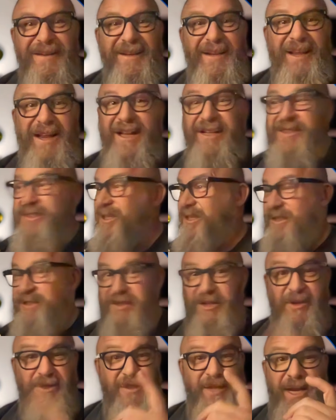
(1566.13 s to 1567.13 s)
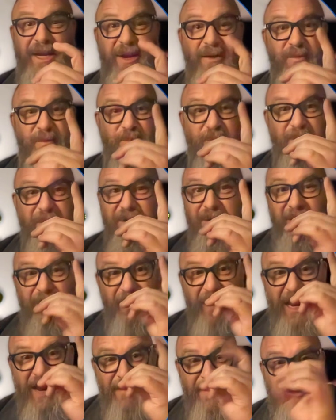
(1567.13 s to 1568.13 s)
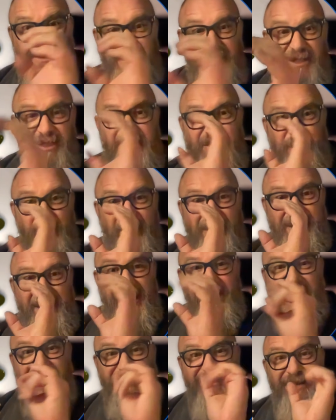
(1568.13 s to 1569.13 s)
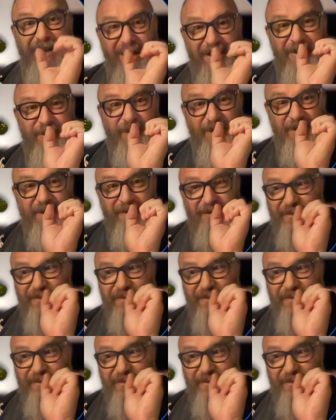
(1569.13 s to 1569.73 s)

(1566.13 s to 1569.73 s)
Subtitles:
And it's just still taking images through a lens onto